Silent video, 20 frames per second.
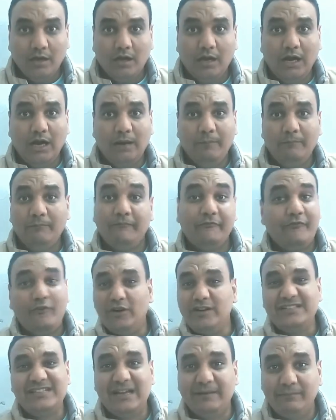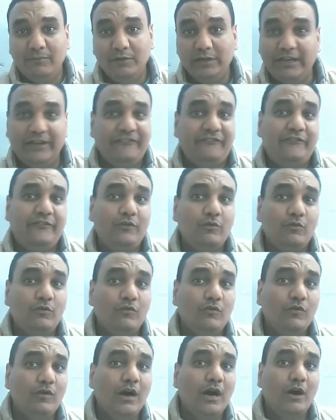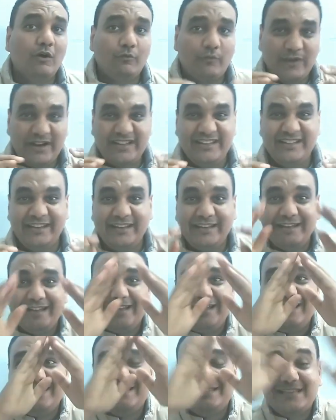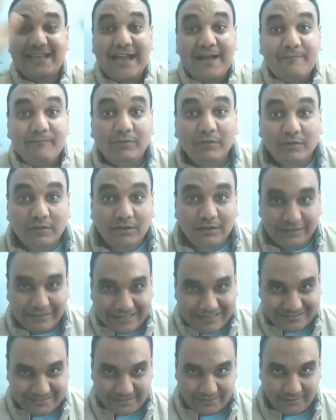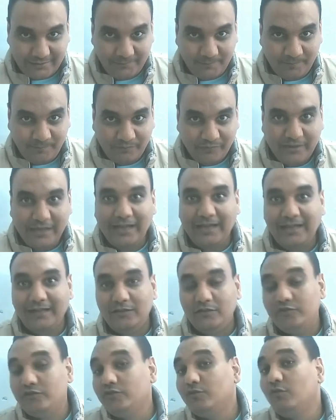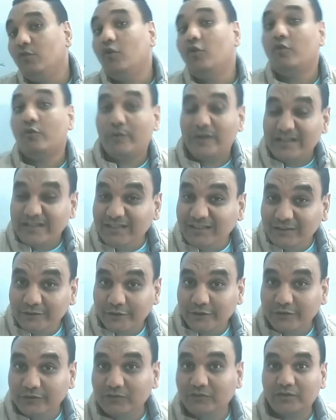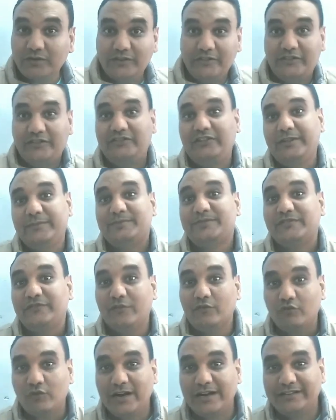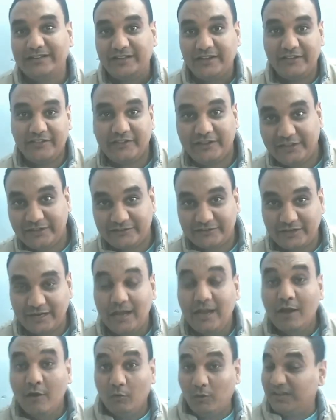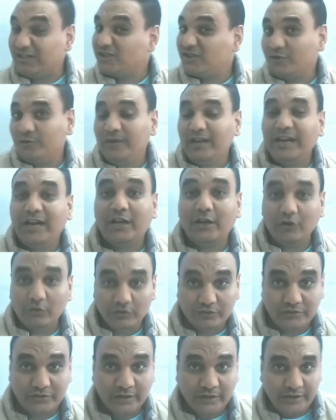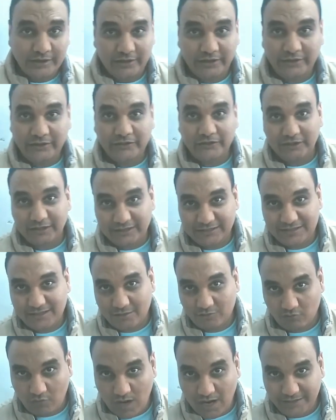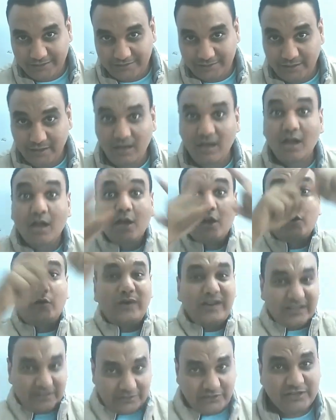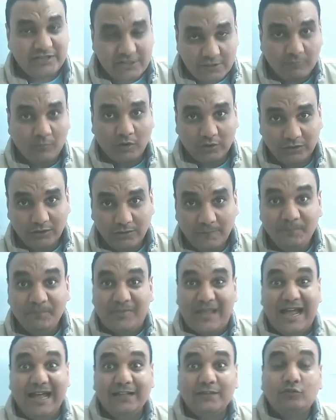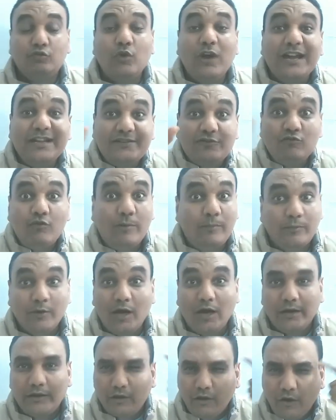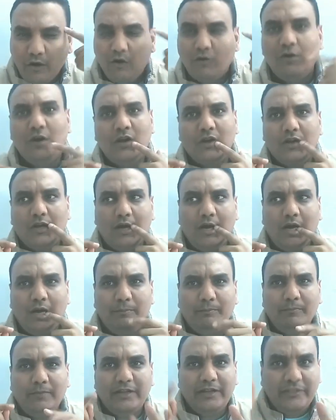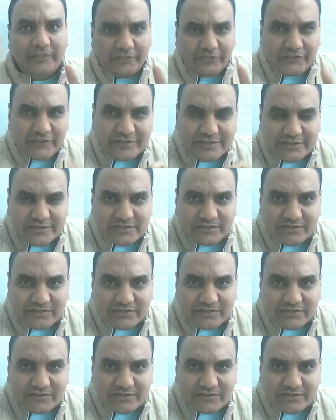For example, if you are reading a sample letter and you already learned the tips for writing the letter, what should you include in the letter writing? Read this model and try to apply. Is this